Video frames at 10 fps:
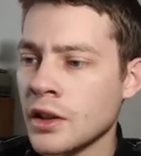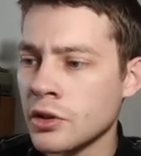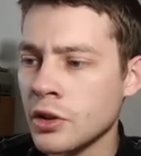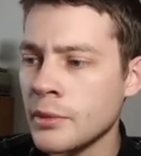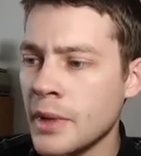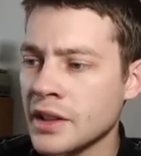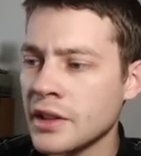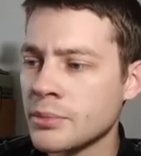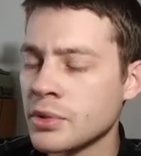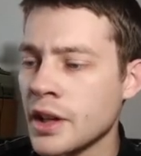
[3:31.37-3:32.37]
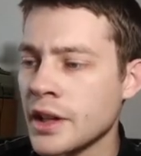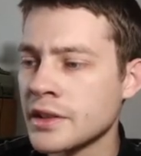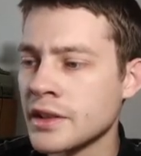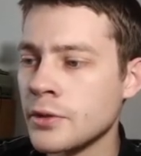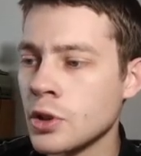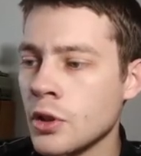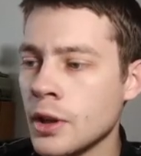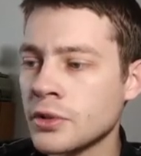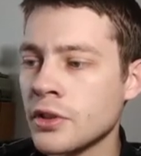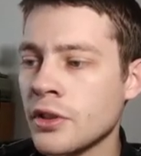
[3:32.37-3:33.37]
So going back to the price, if you go
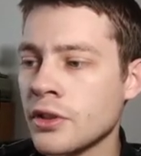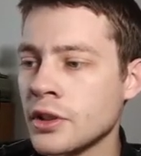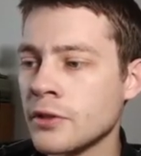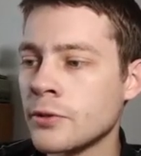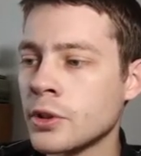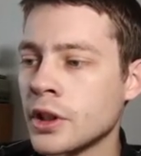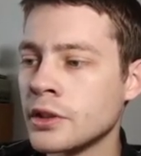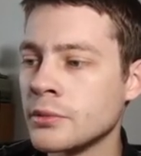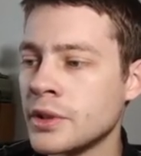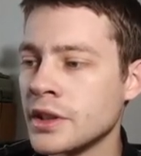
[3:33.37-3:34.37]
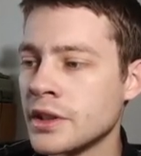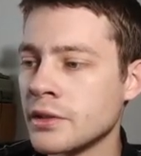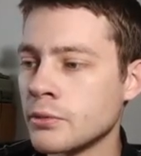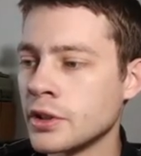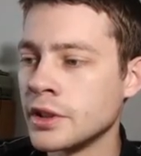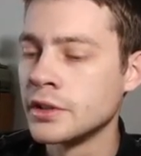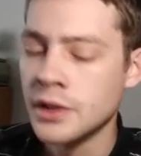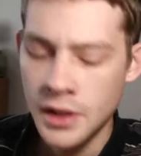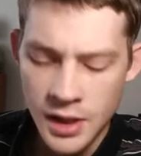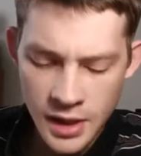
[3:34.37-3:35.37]
up to the 3,400 pieces one,
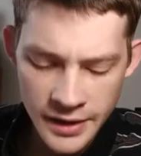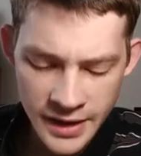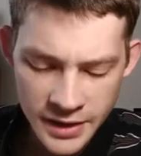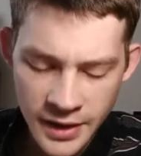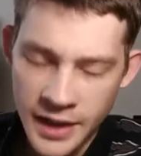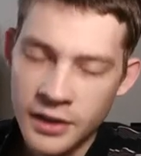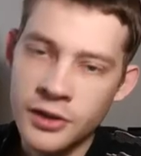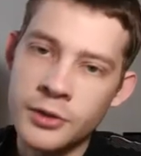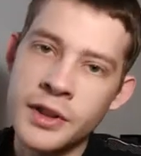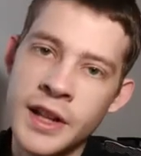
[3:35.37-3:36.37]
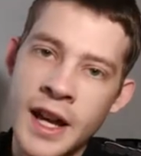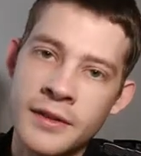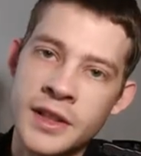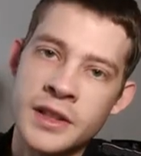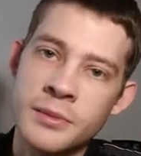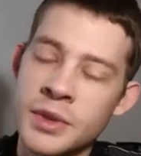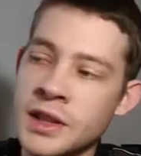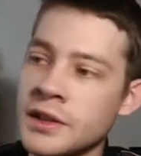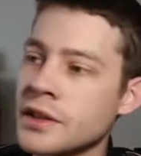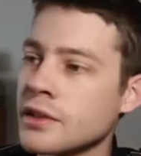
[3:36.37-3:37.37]
that's like 3.5 cents a
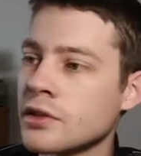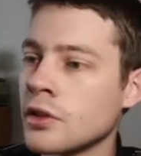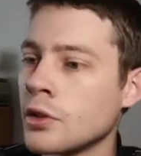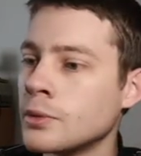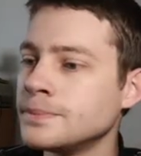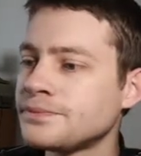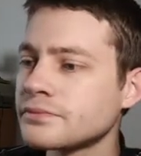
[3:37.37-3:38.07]
piece. So